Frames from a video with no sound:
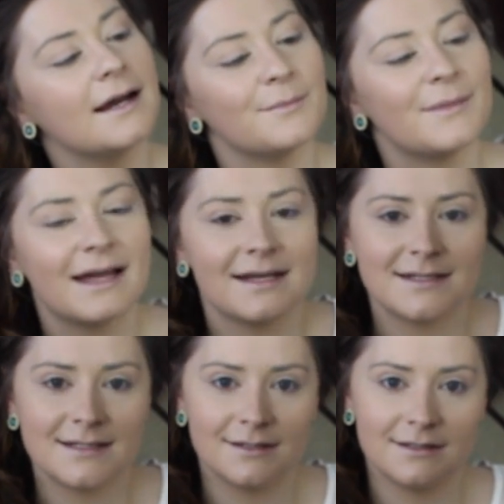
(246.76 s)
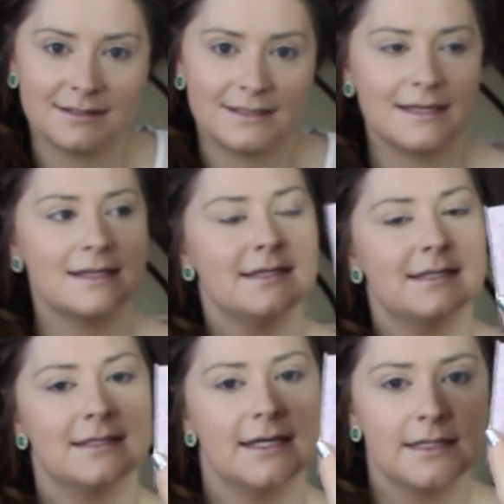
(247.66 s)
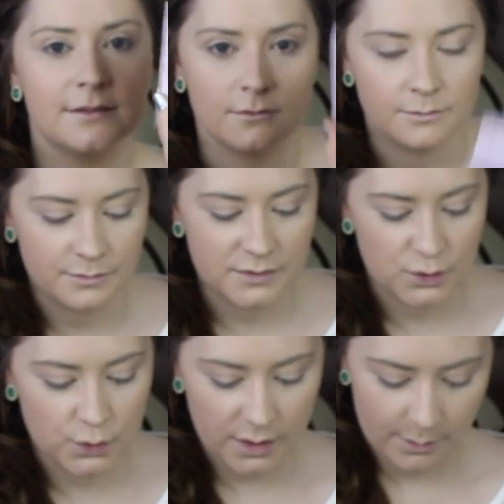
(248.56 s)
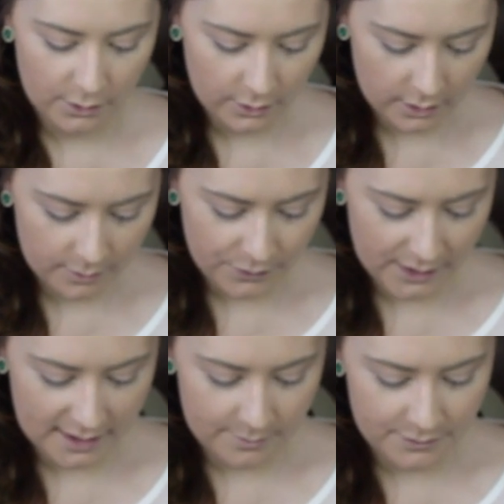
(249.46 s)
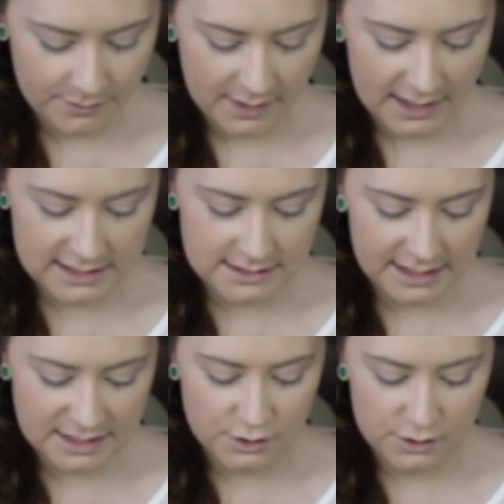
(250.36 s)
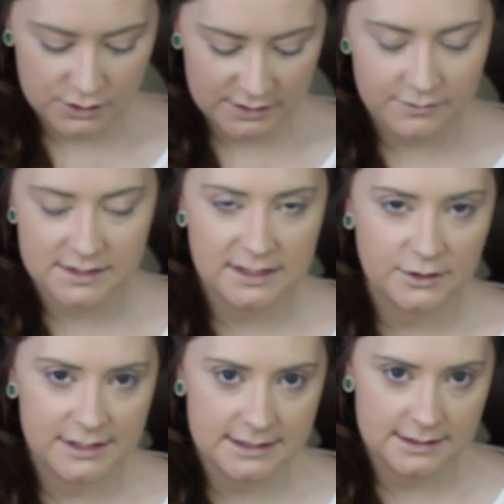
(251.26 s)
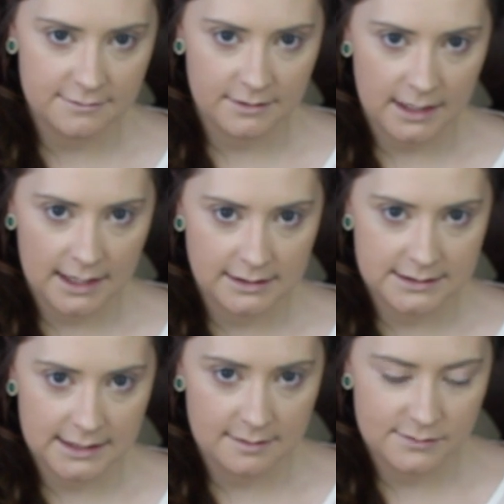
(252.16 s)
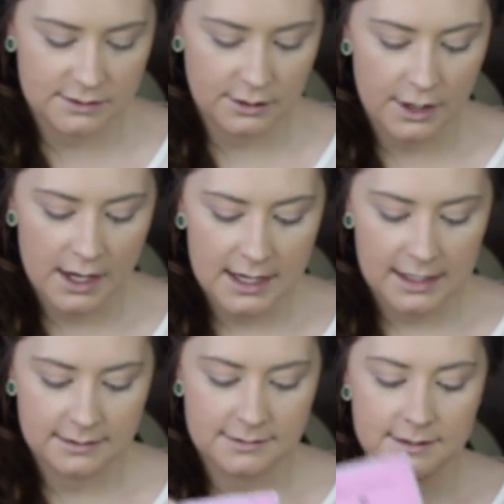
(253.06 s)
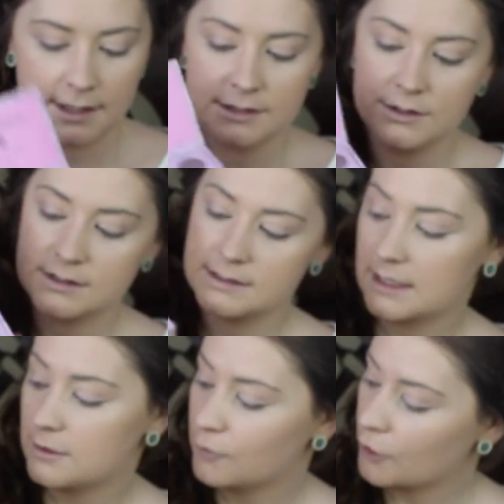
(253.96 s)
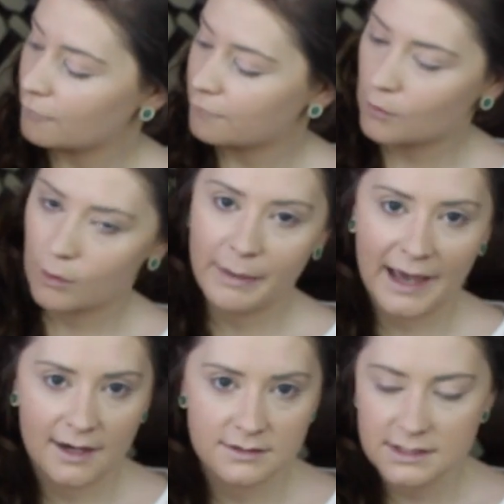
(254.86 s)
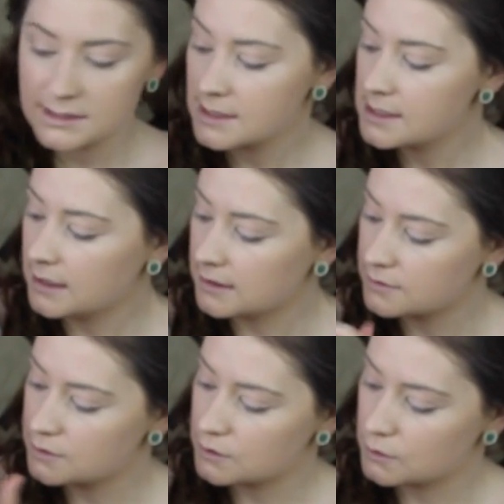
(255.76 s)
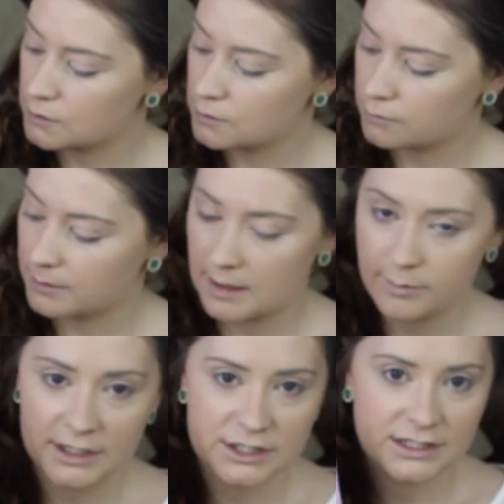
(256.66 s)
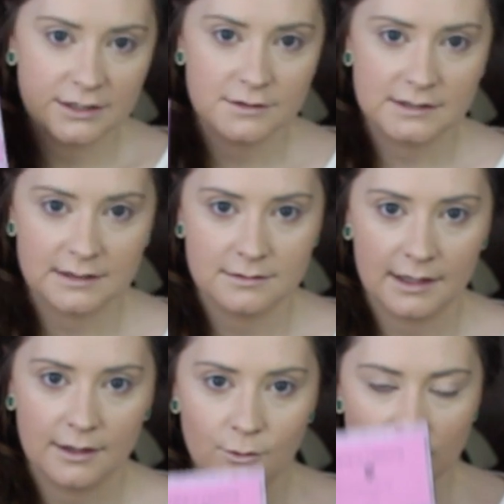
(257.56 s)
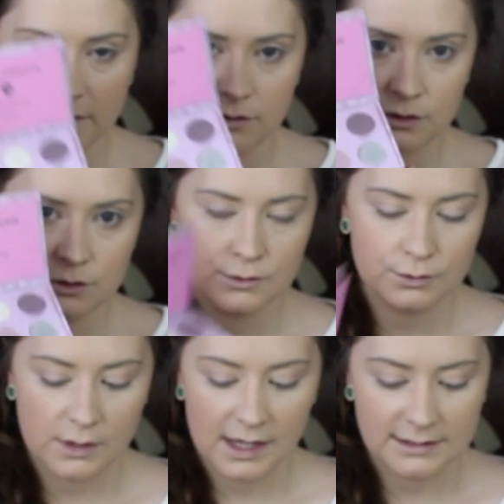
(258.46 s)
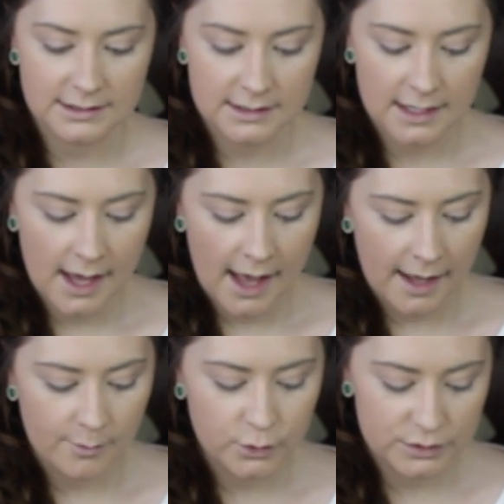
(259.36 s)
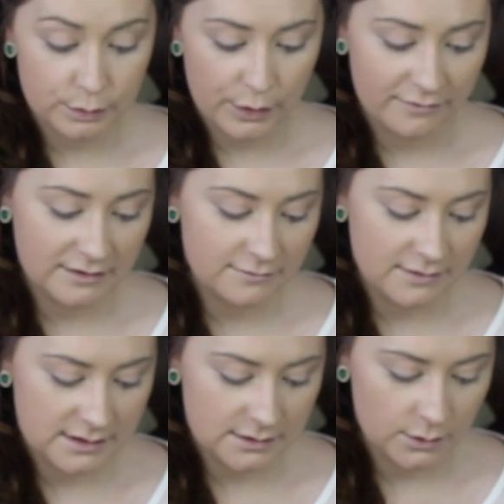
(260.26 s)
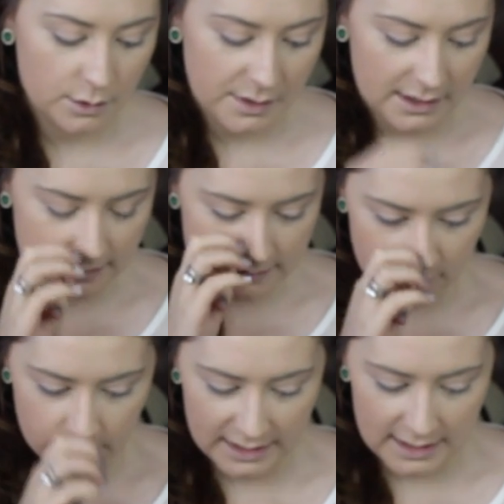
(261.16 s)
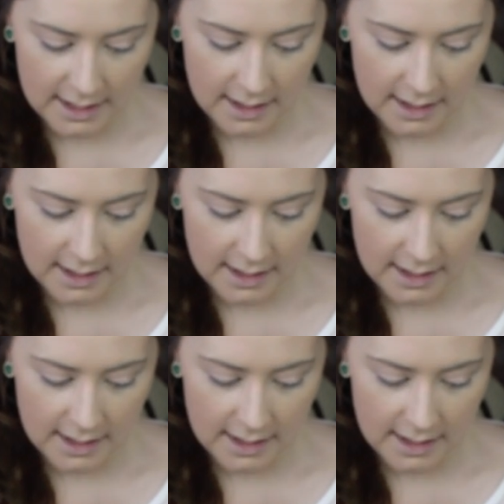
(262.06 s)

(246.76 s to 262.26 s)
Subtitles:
and it looks like this. It's like a little storybook, and they do different series and different colour schemes. So inside you can see you've got the 4 powders and the 2 cream eyeshadows, and they are all in the neutral colours, which is perfect for this look because we